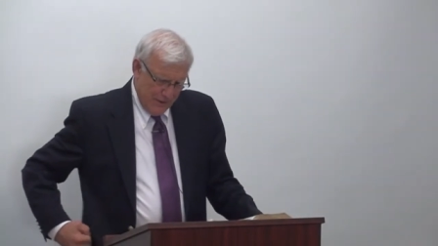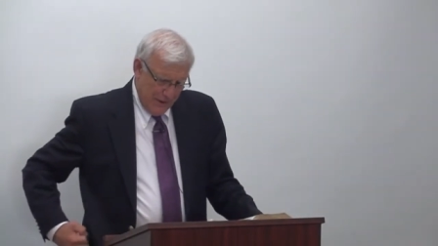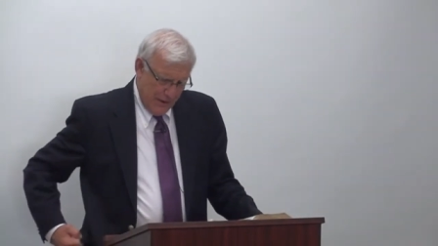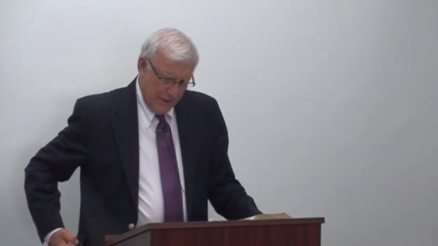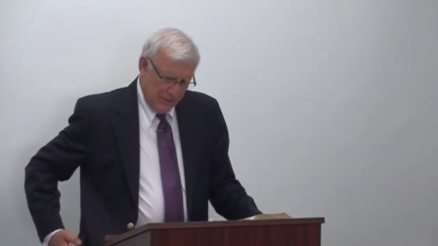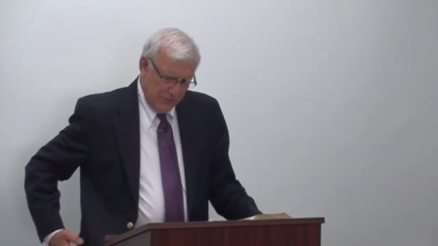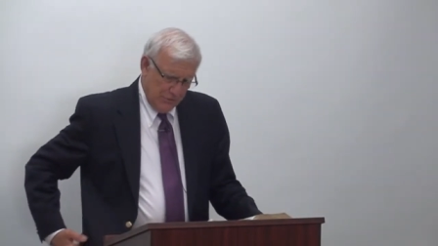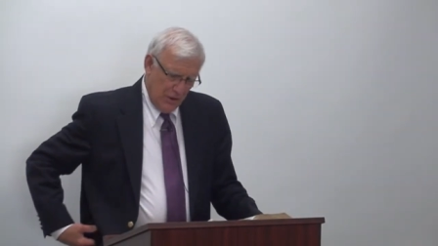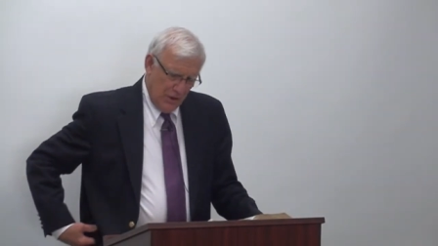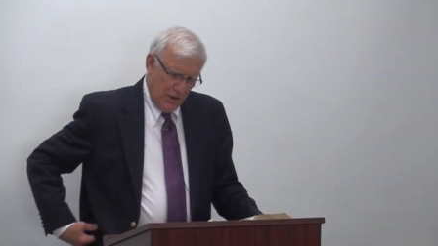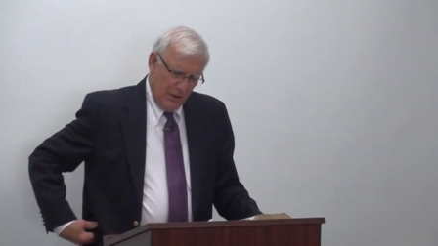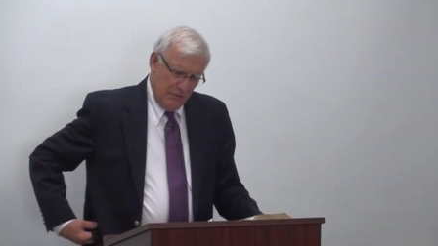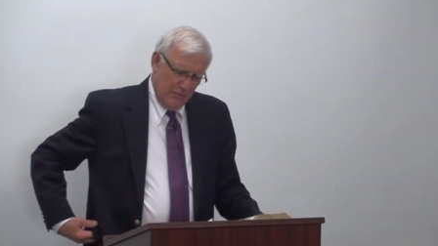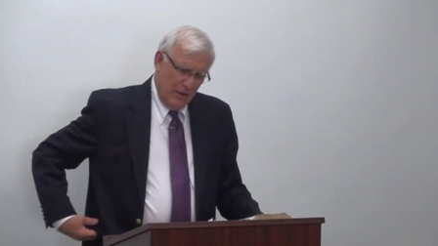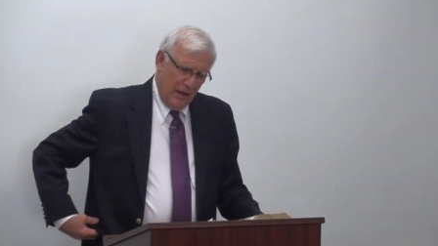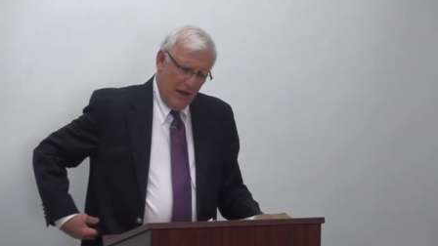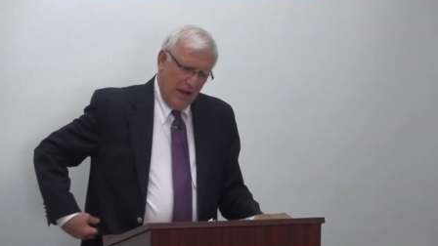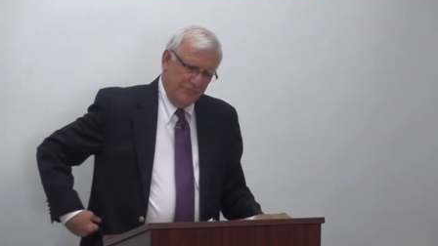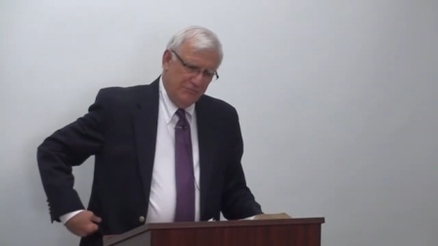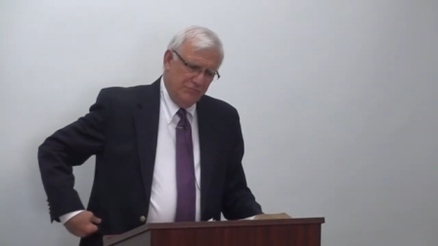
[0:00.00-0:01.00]
and uh,
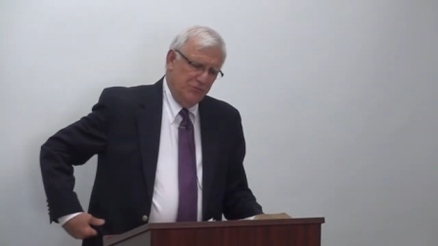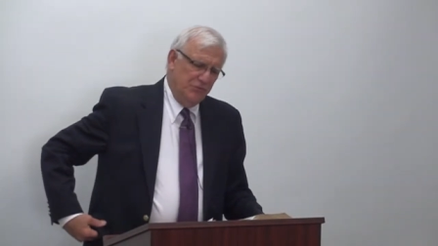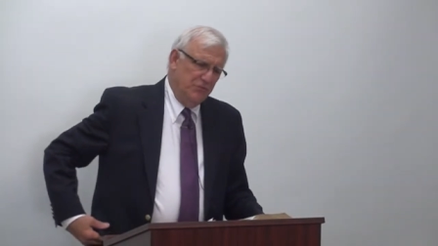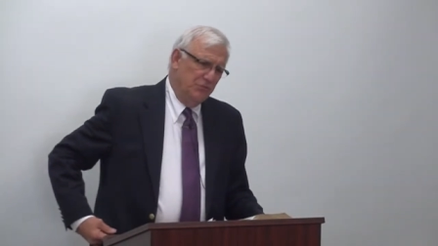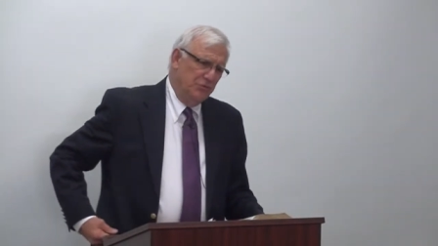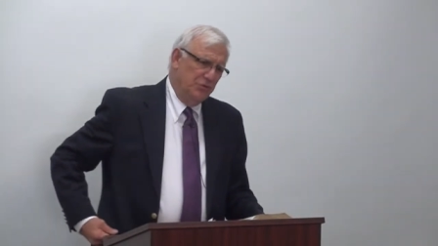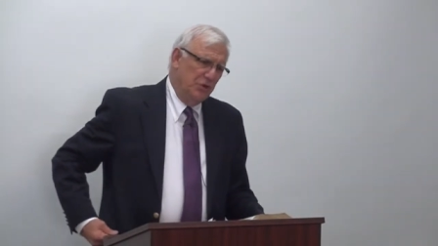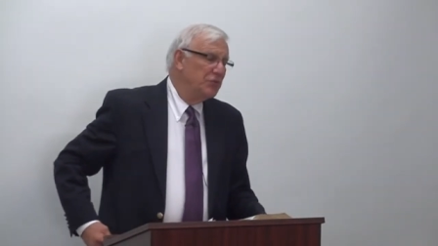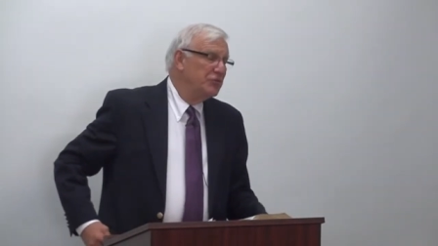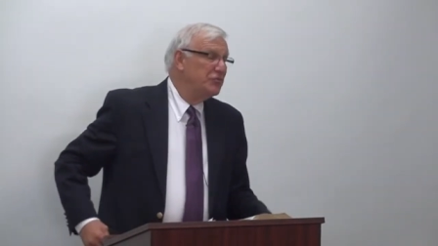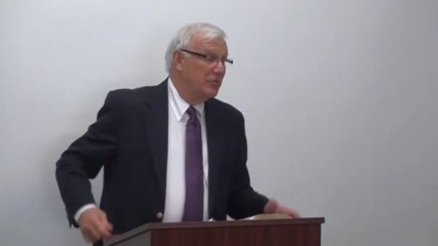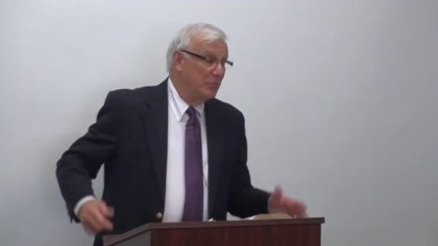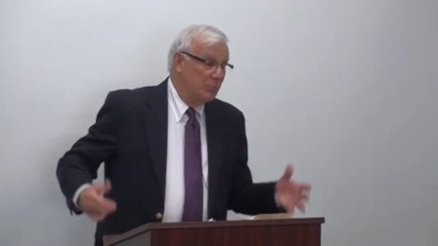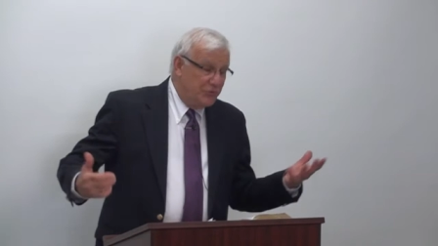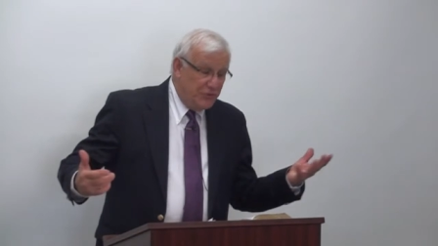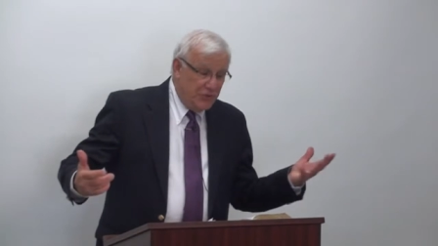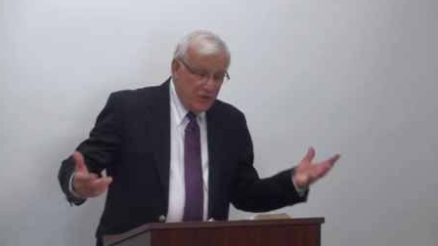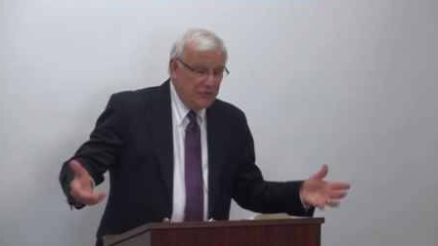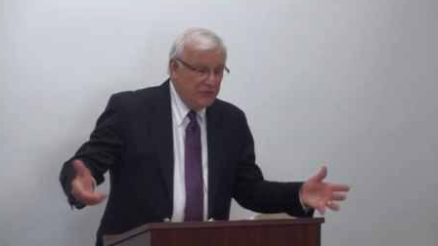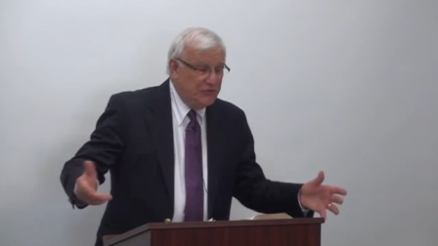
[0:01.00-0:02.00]
I've done
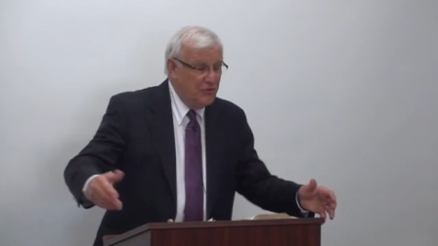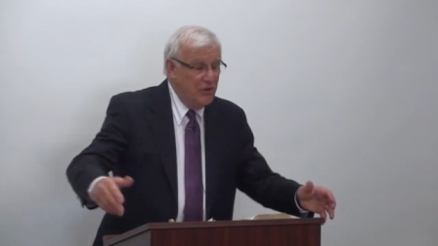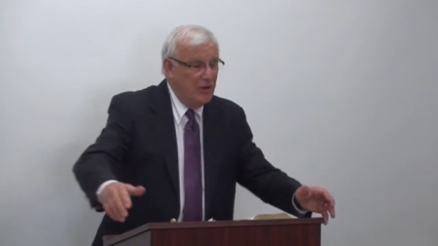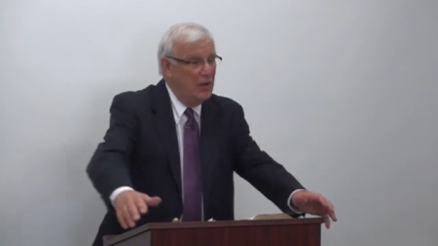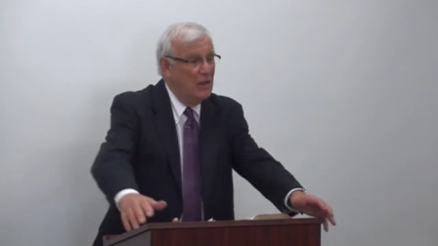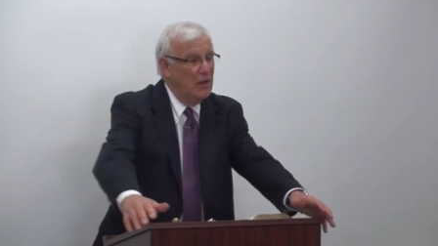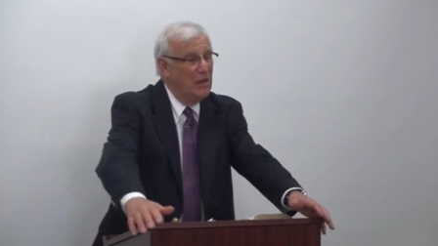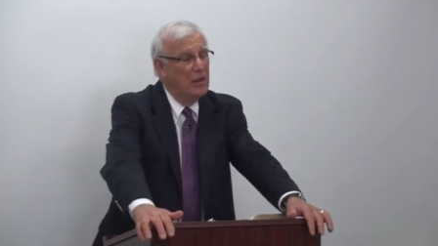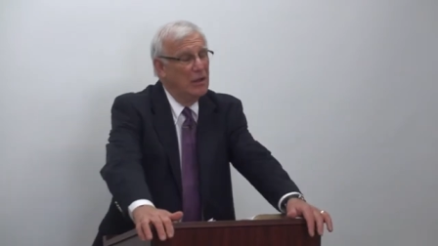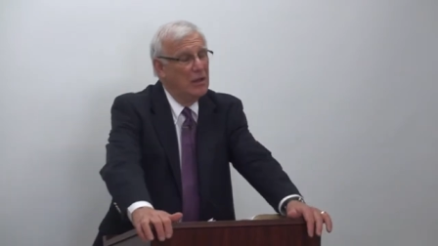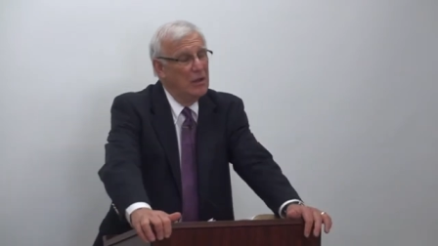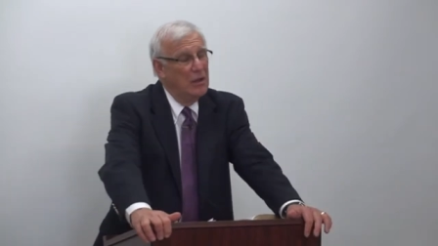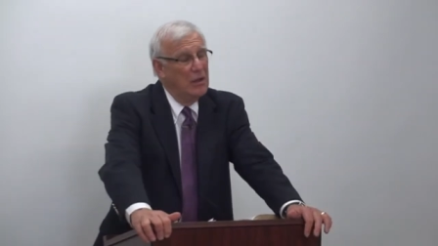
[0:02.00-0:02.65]
some teaching